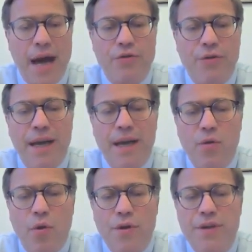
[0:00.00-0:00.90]
actually
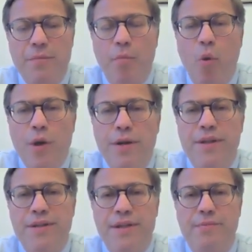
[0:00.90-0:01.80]
ignores
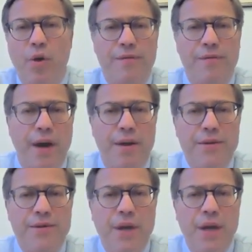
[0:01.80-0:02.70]
important disease
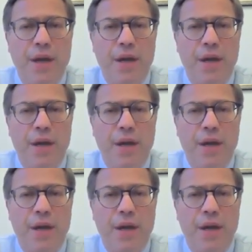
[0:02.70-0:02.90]
modifiers,